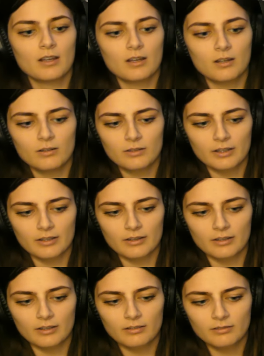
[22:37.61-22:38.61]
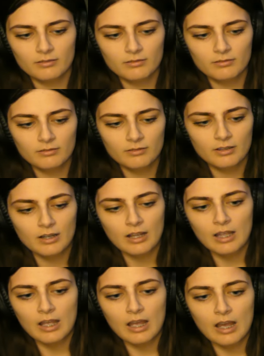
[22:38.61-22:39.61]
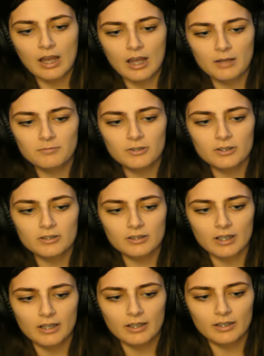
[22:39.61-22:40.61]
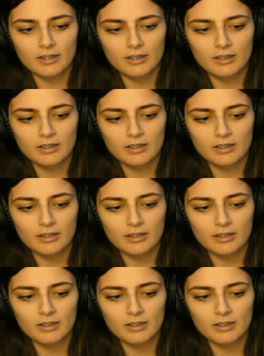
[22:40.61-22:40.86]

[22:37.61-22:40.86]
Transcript: Okay, then. I'm just like,